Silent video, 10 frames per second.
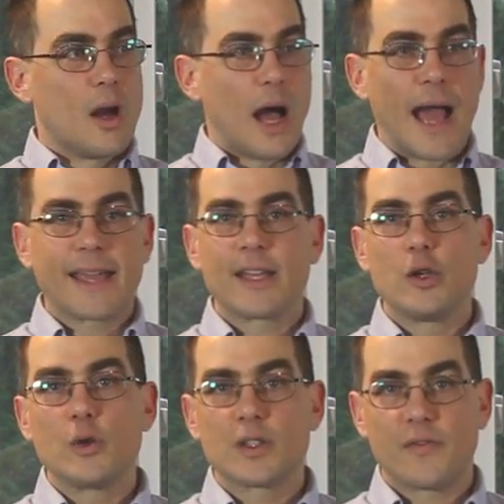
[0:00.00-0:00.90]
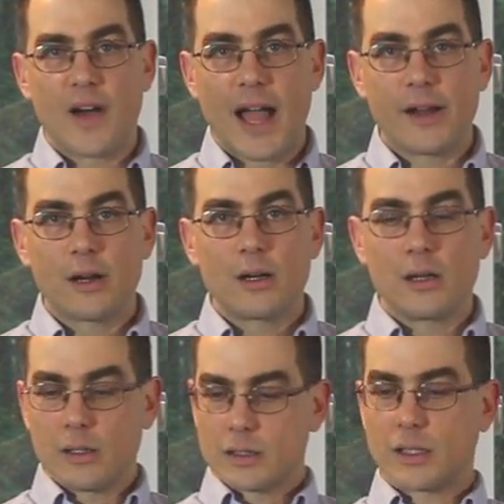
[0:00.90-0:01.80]
I can use fire
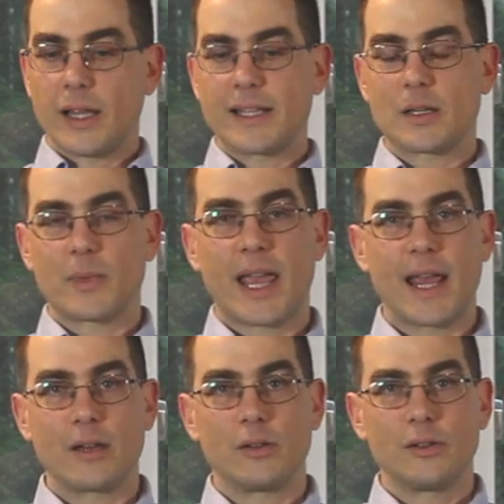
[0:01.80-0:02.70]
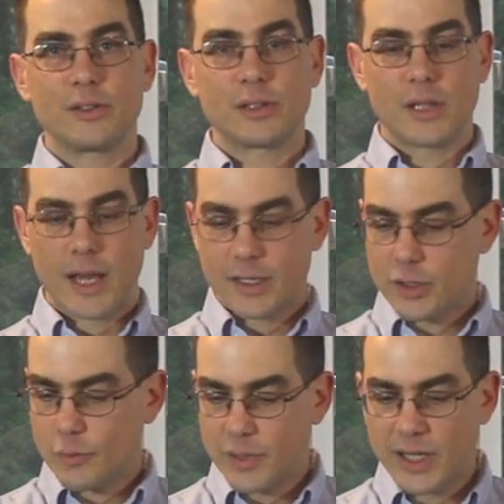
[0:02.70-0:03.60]
to light some candles and
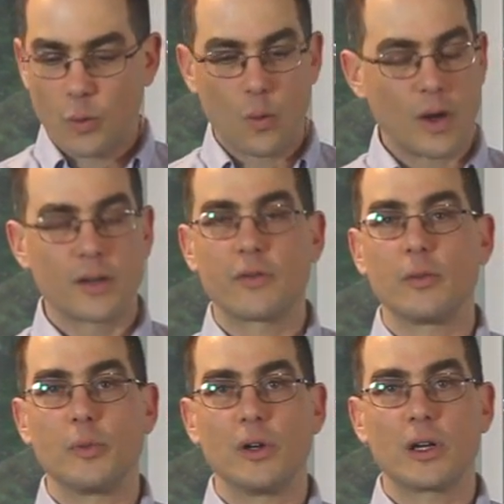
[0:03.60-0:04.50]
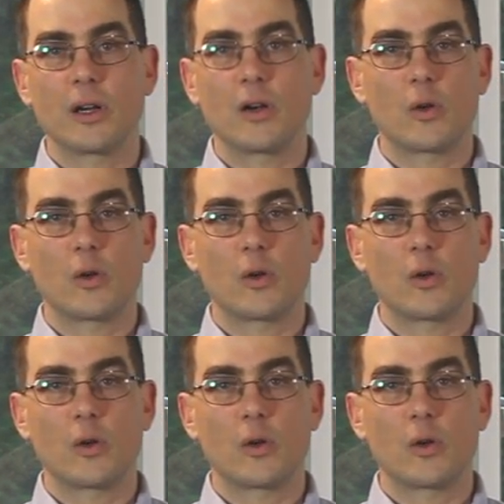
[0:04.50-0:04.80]
to read a wonderful book,